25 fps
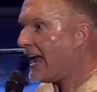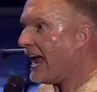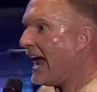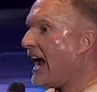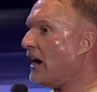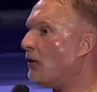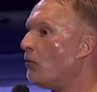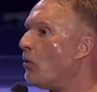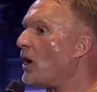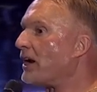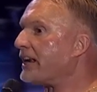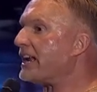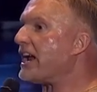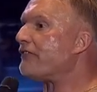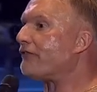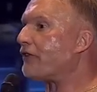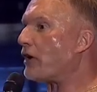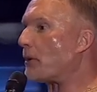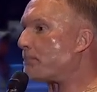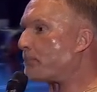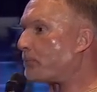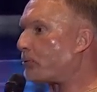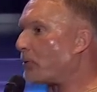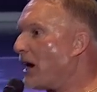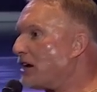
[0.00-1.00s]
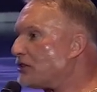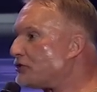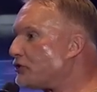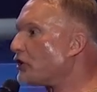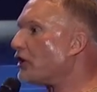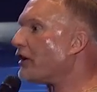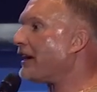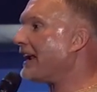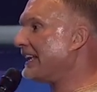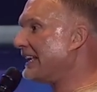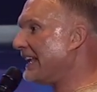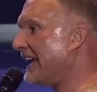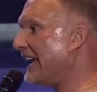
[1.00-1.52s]
And whatever
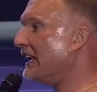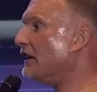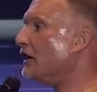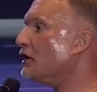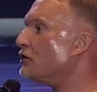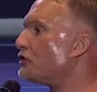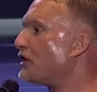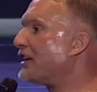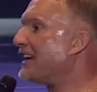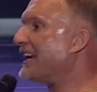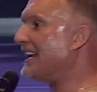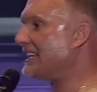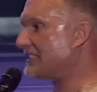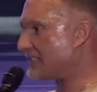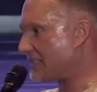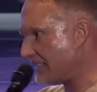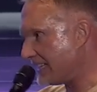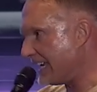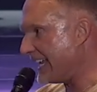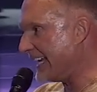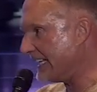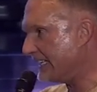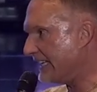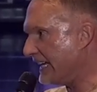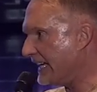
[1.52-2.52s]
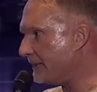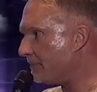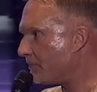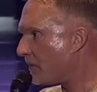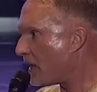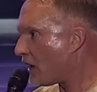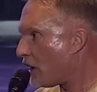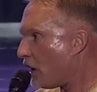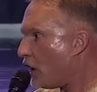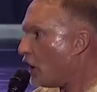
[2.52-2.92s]
pressure and energy is needed,